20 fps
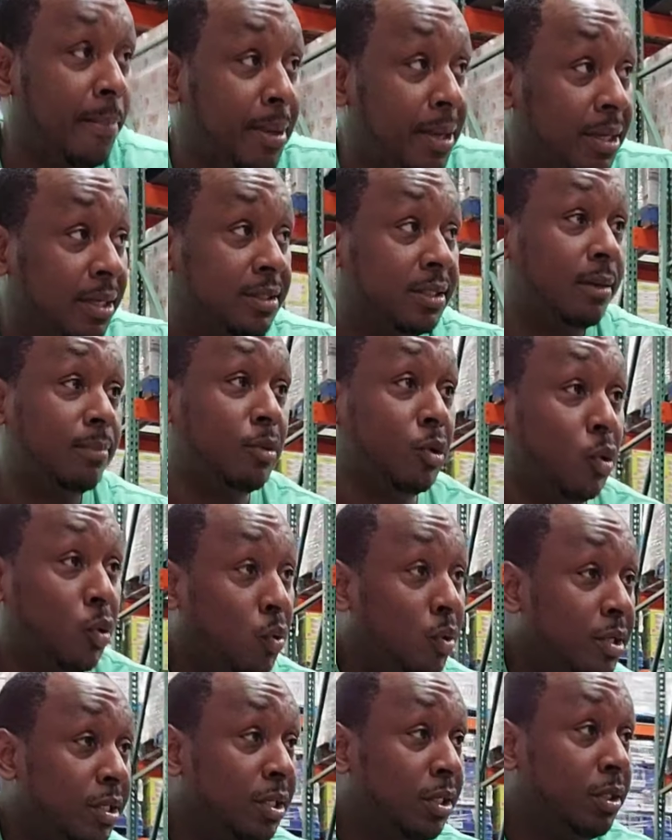Because I'm
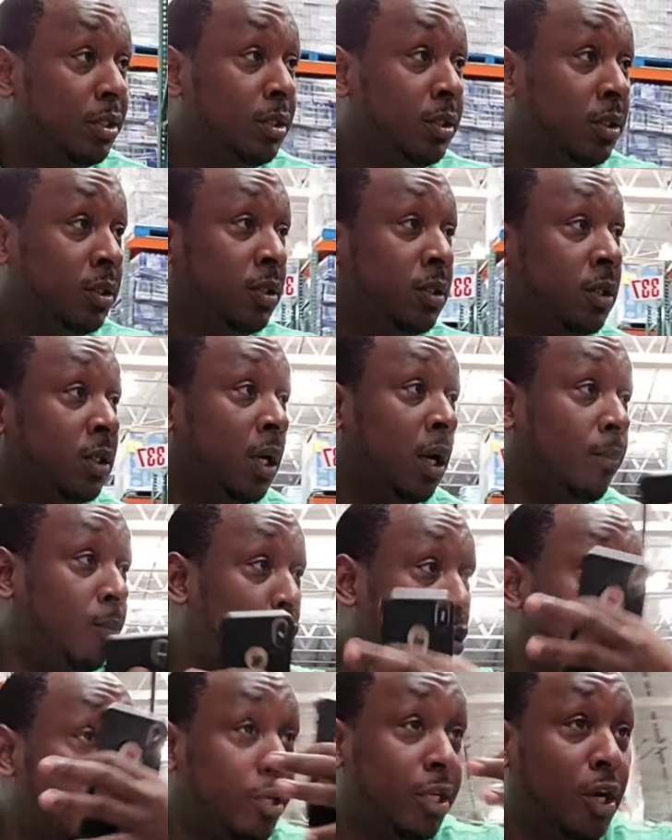going
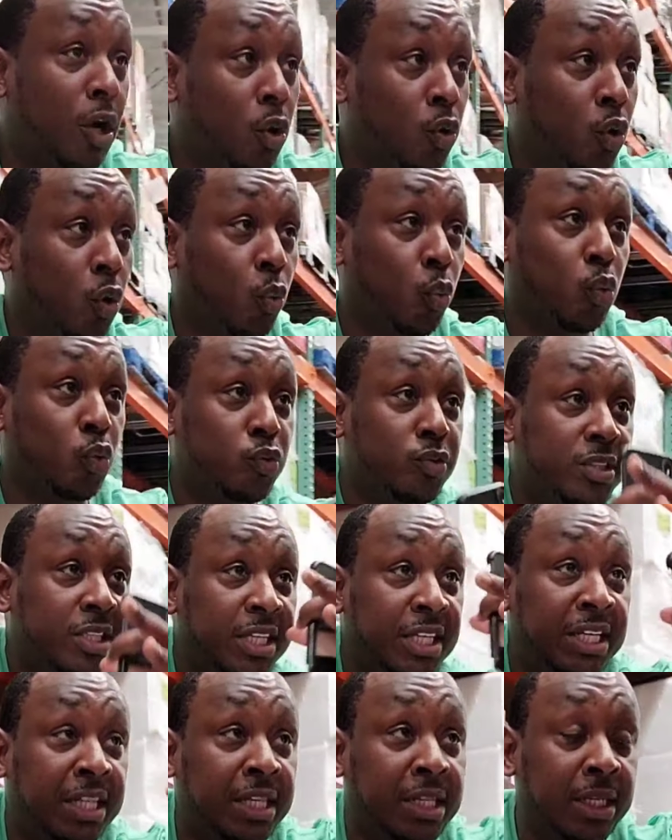on a
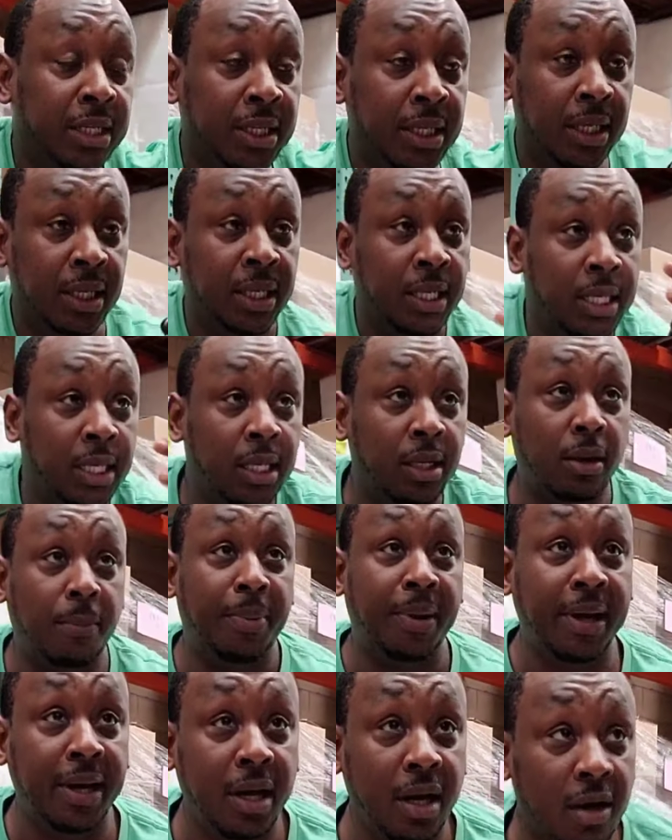routine. In
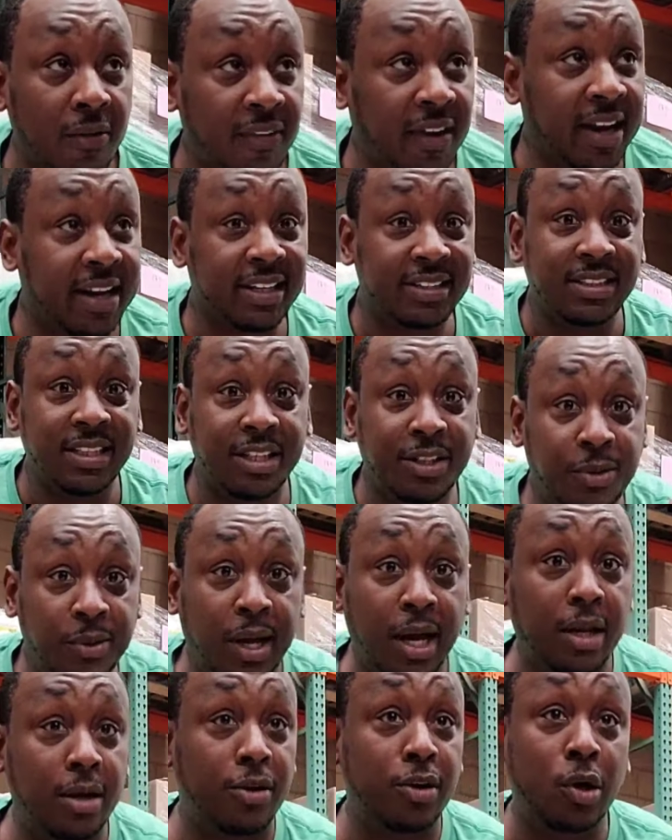the past, like I said,
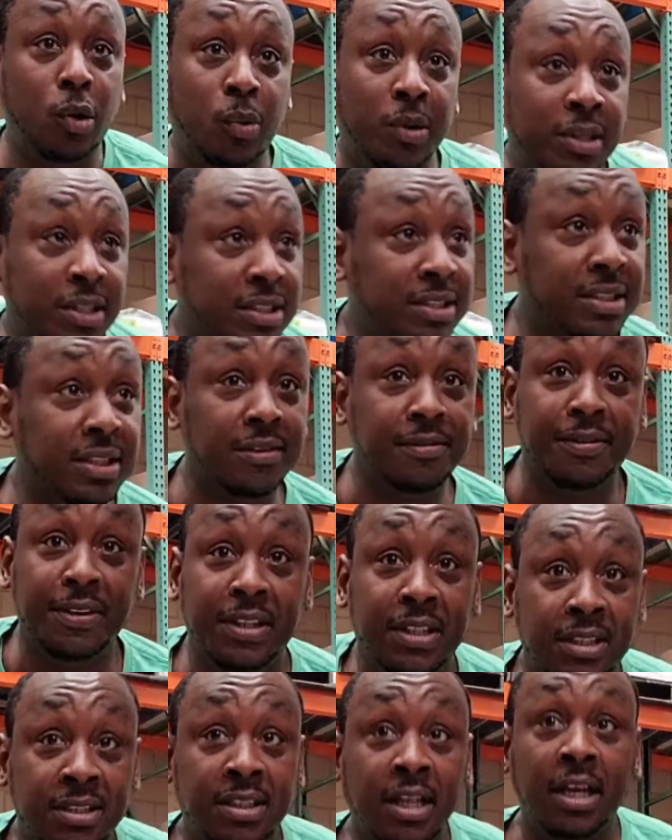you got to know where this stuff
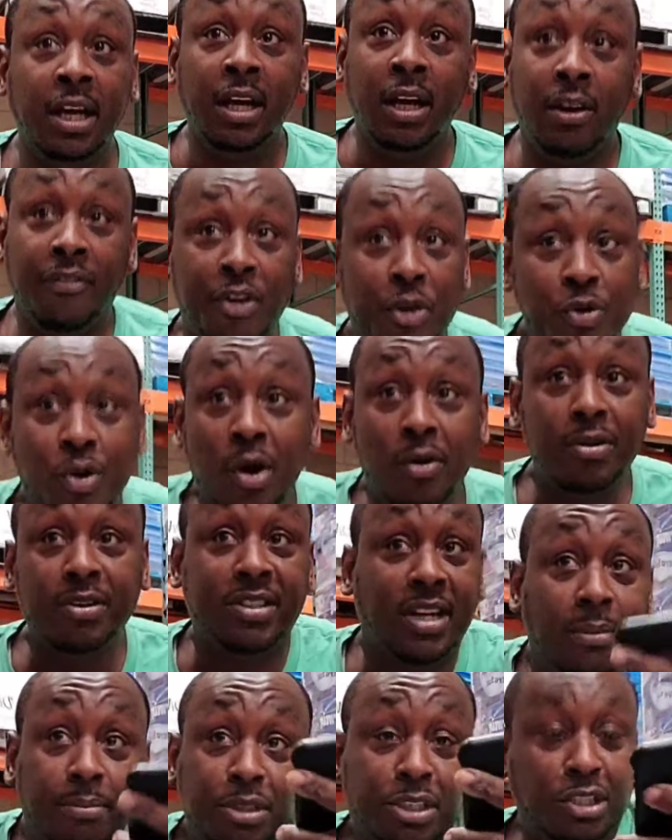is. If you
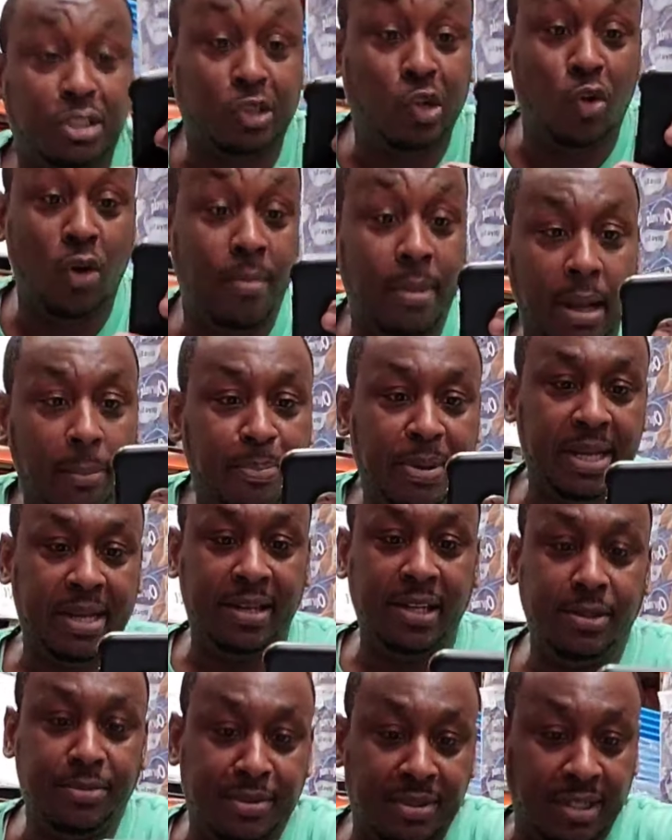notice, I'm just going by
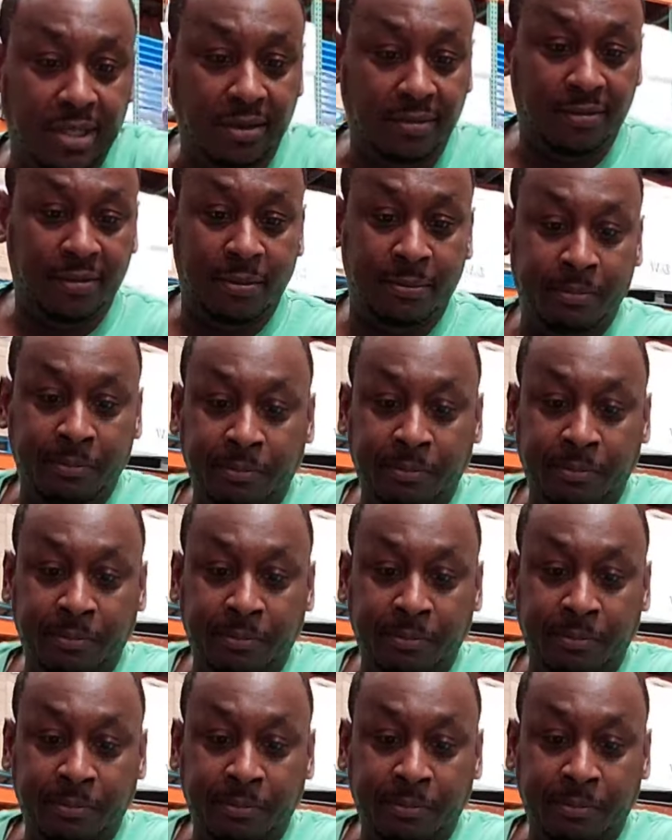picking up stuff.